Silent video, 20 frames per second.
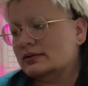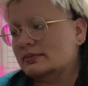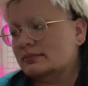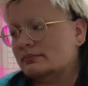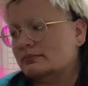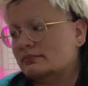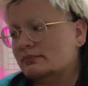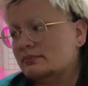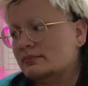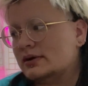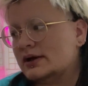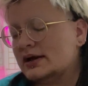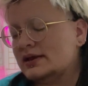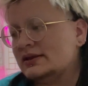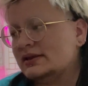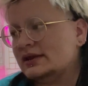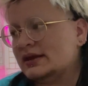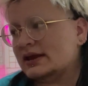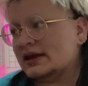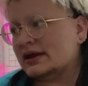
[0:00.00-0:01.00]

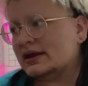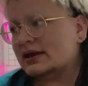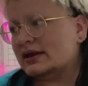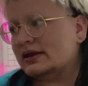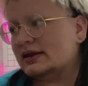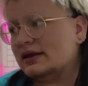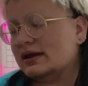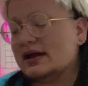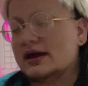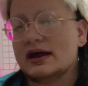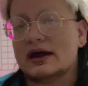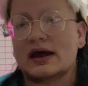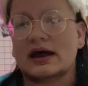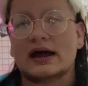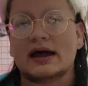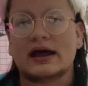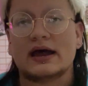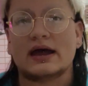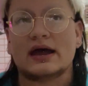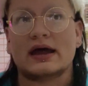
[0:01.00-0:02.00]
Monday,
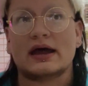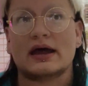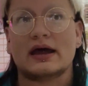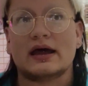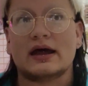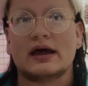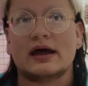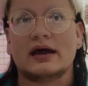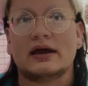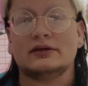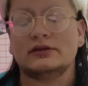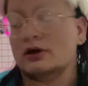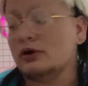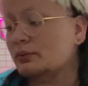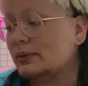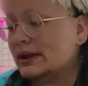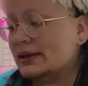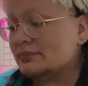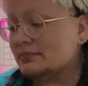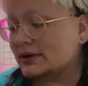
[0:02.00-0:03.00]

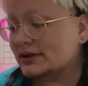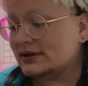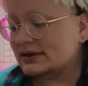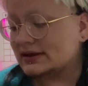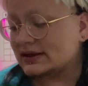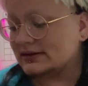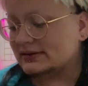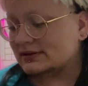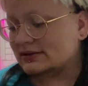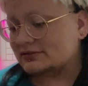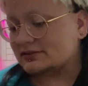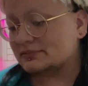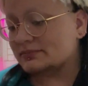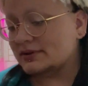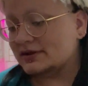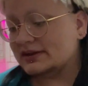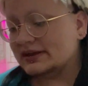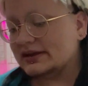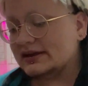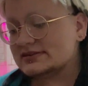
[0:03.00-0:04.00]
Monday I
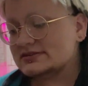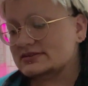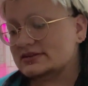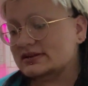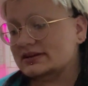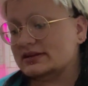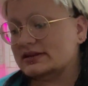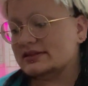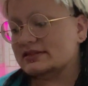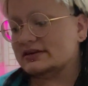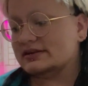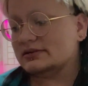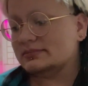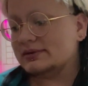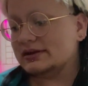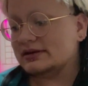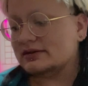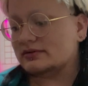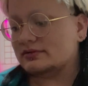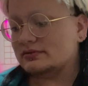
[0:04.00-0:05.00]
actually didn't get anything in the
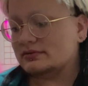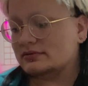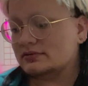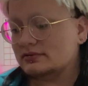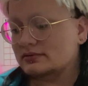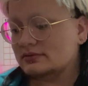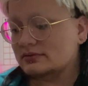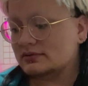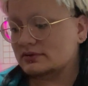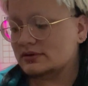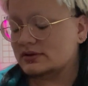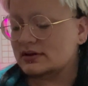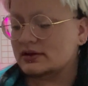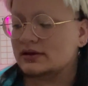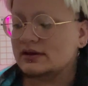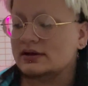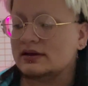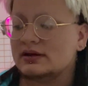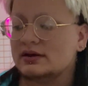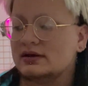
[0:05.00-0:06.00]
mail.
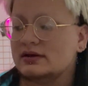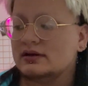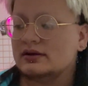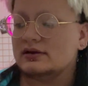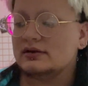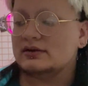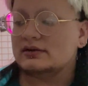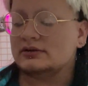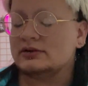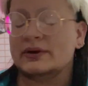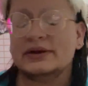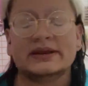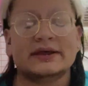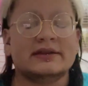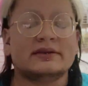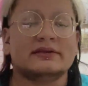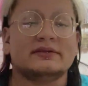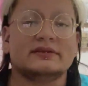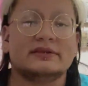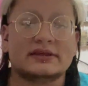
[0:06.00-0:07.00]
No, I
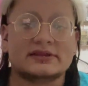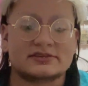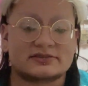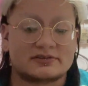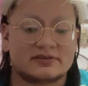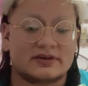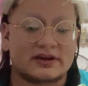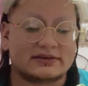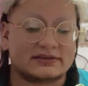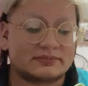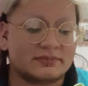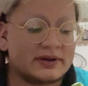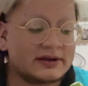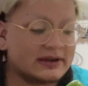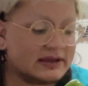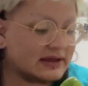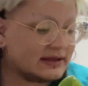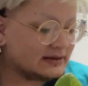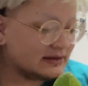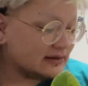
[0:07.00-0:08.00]
didn't. That's correct.
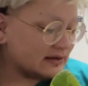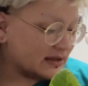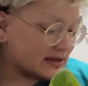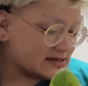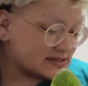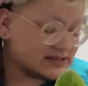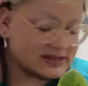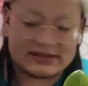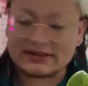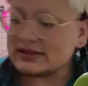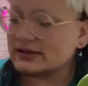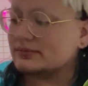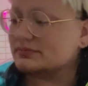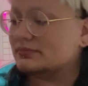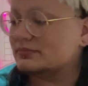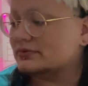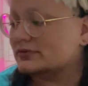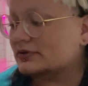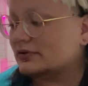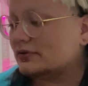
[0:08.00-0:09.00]
Monday I didn't actually get anything.
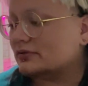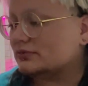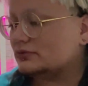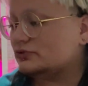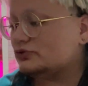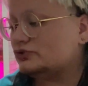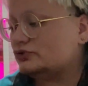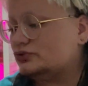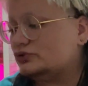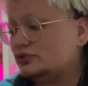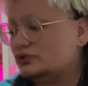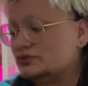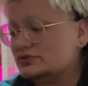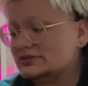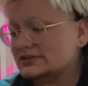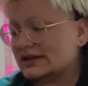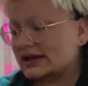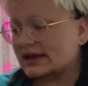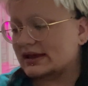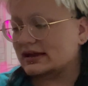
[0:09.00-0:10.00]
So,
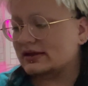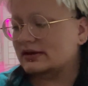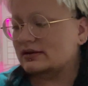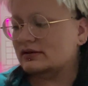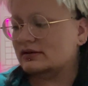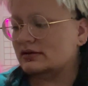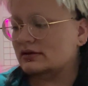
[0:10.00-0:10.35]
Tuesday,